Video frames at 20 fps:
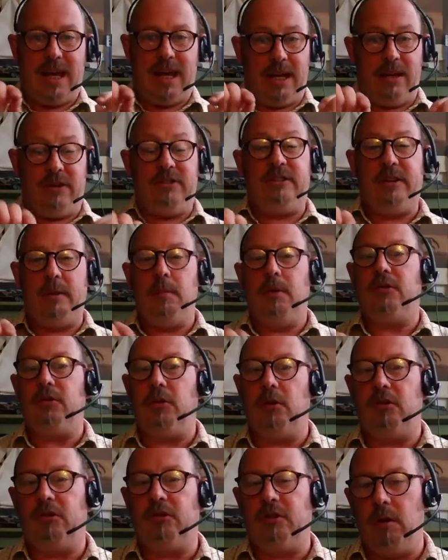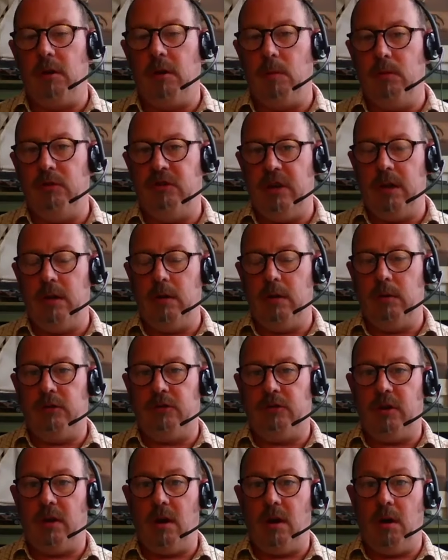A similar sort of turret was
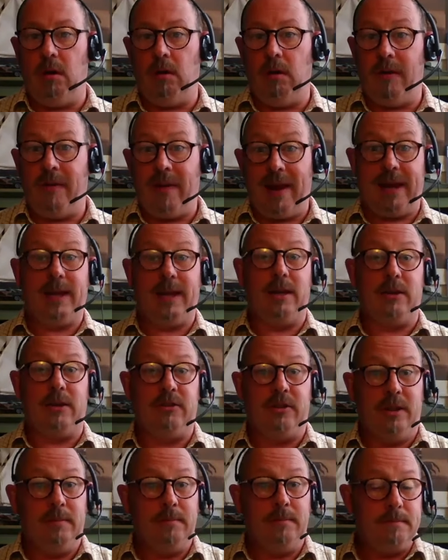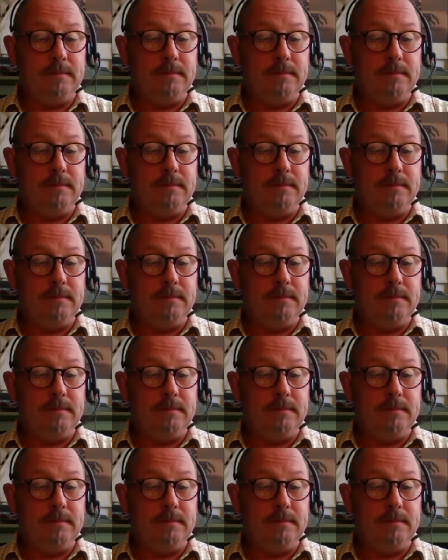used on the Lancaster.